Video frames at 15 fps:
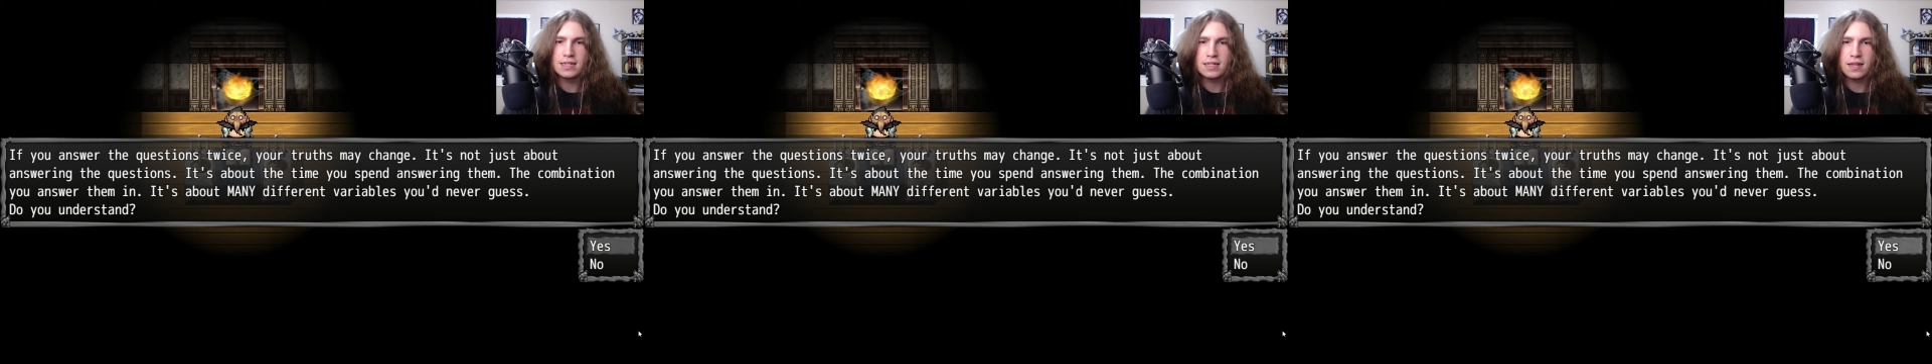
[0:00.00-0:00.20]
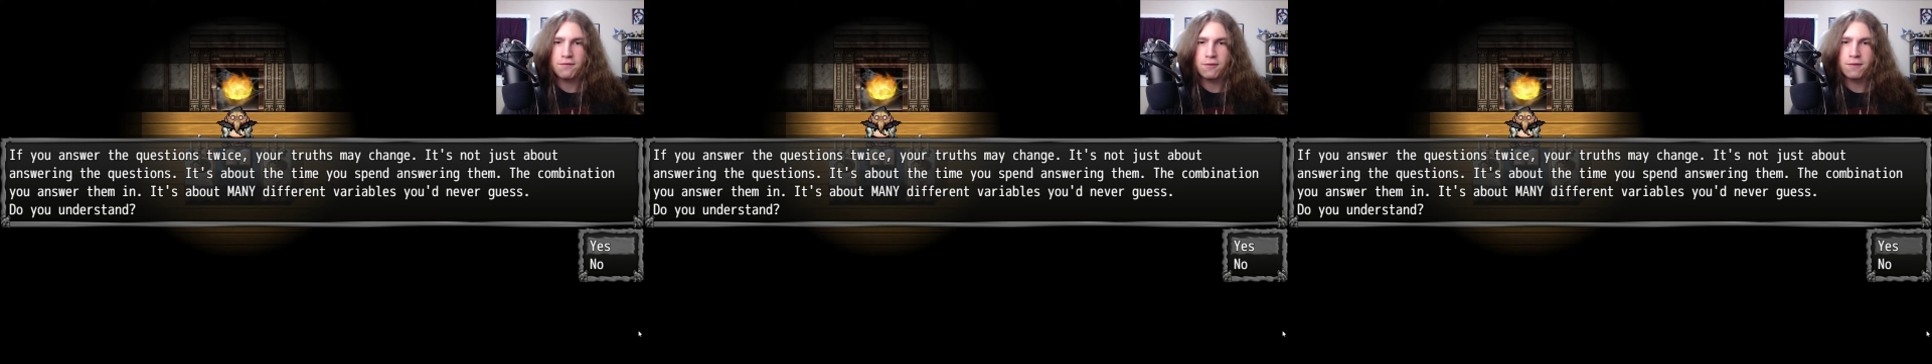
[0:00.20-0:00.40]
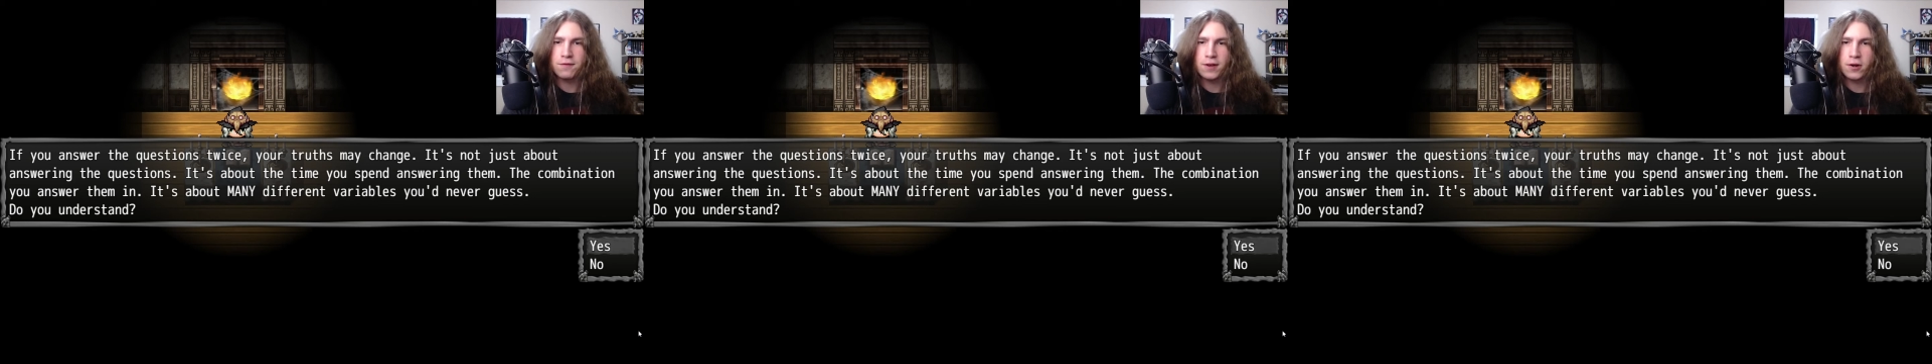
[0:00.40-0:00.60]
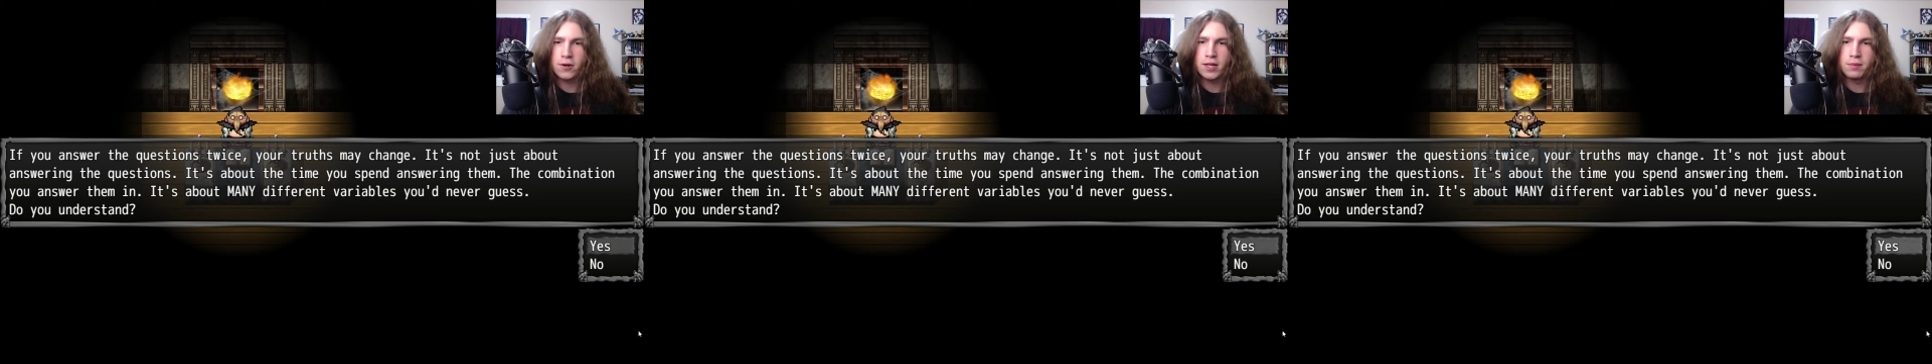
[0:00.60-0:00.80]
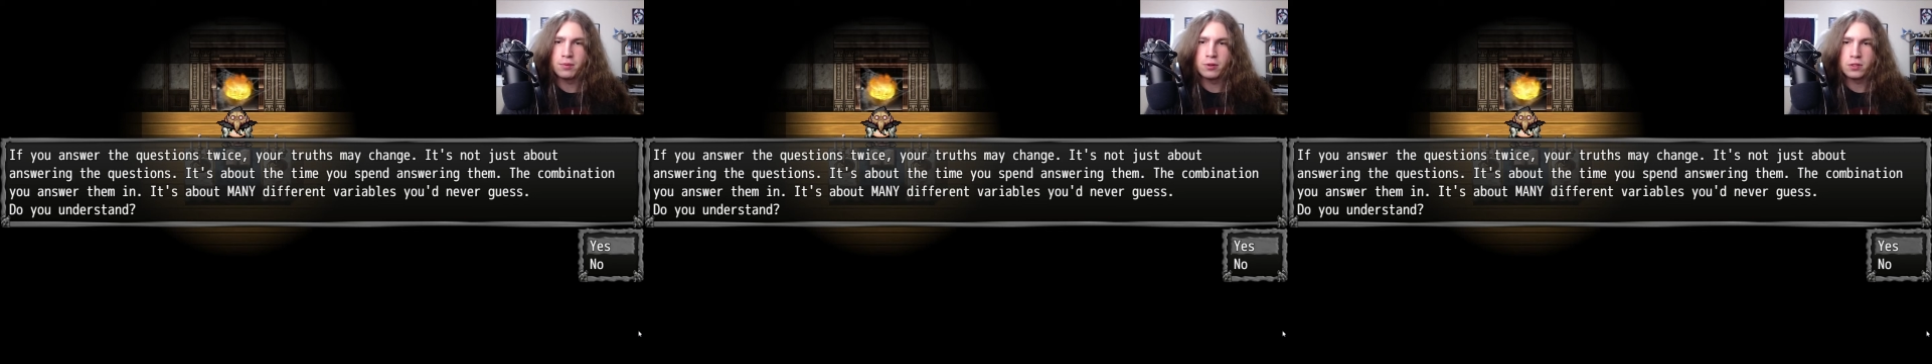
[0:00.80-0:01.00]
different
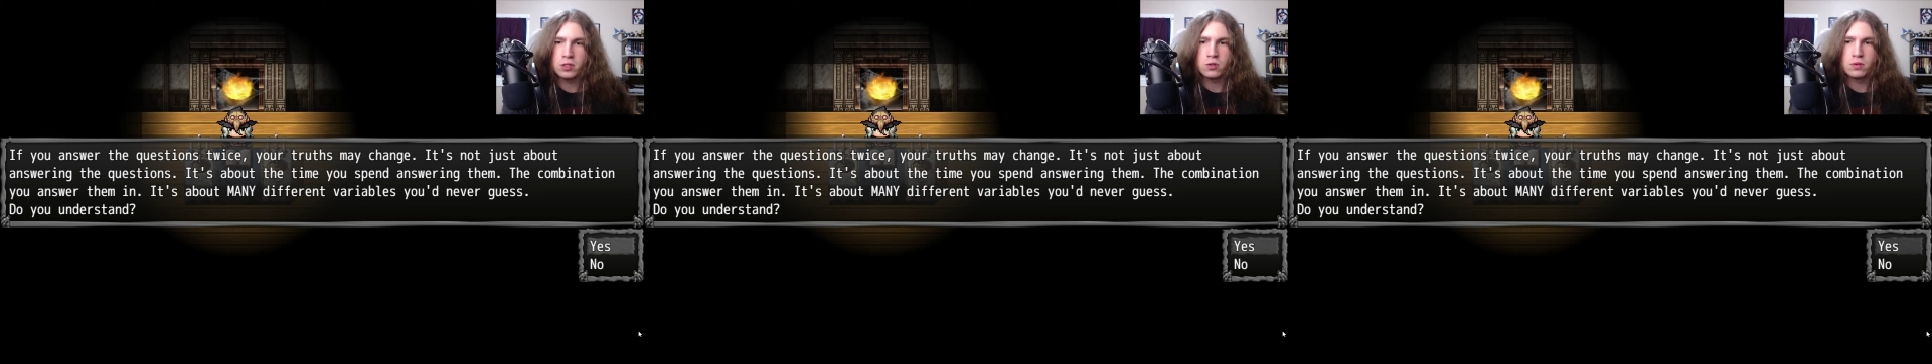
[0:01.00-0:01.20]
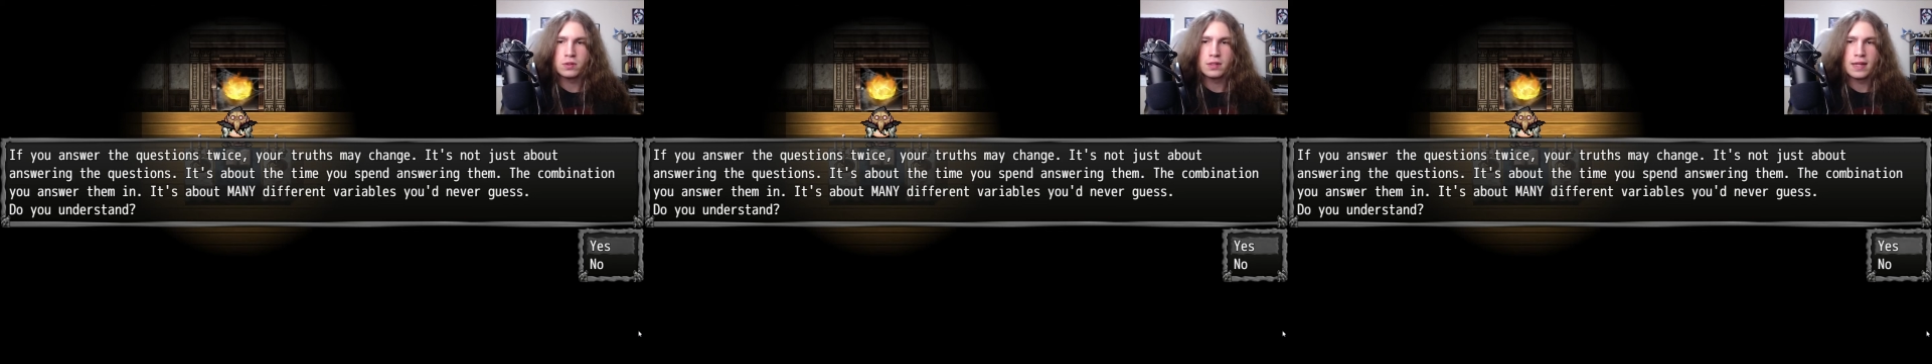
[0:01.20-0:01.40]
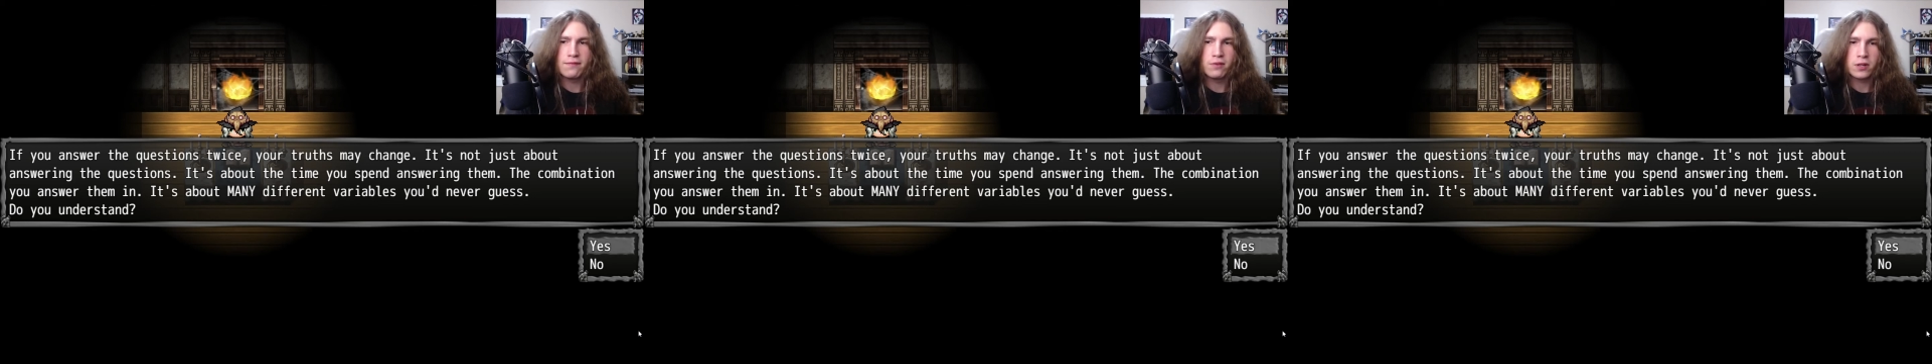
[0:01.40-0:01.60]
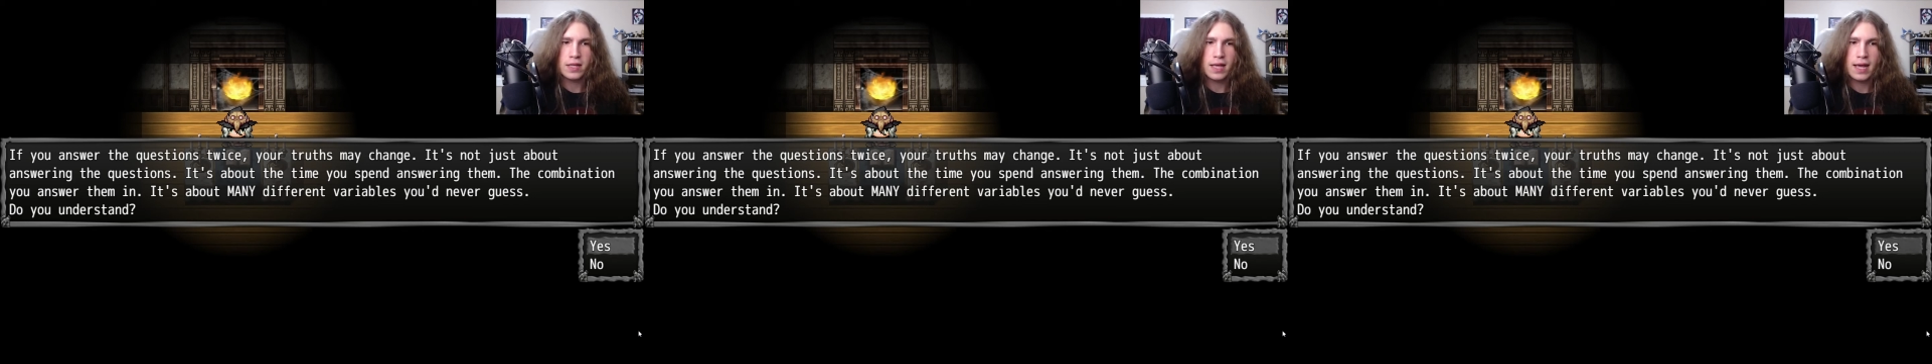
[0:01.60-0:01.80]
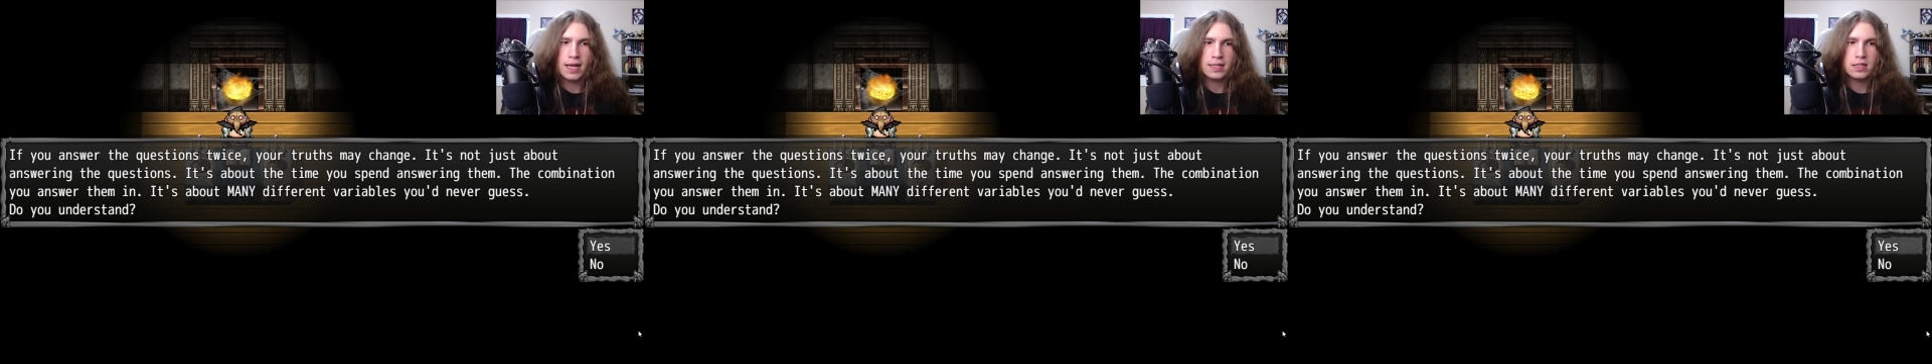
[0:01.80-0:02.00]
variables you'd never
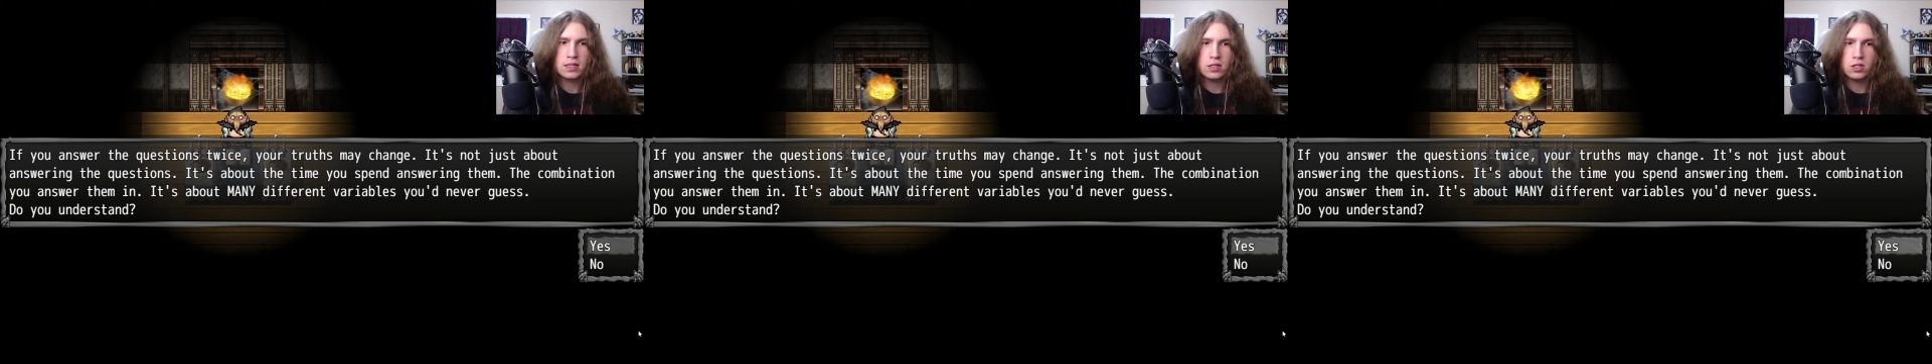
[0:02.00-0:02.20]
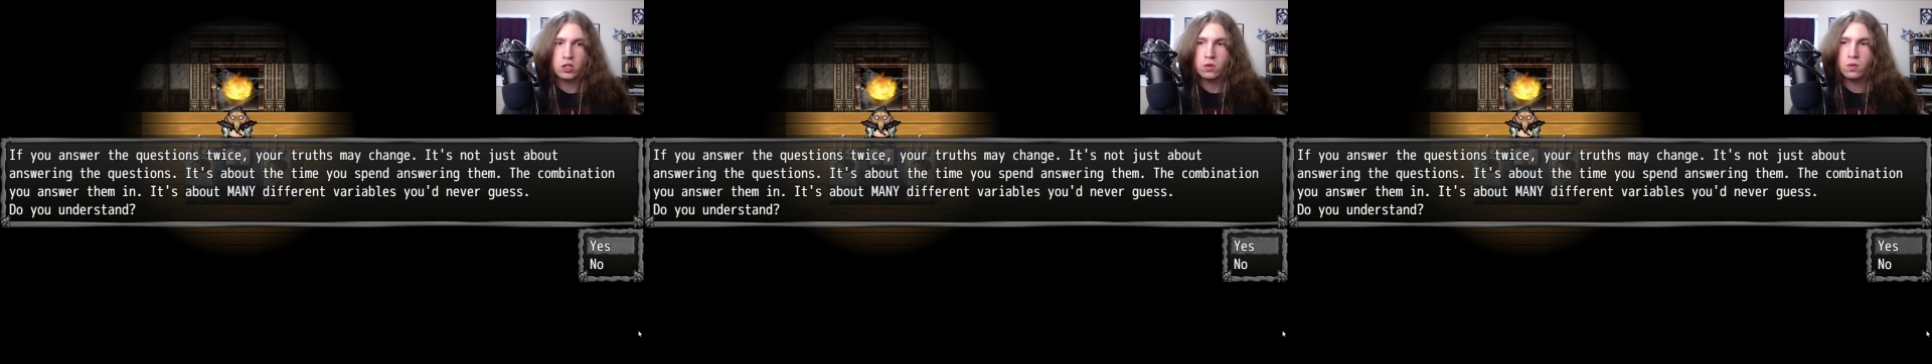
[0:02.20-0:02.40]
guess. Do you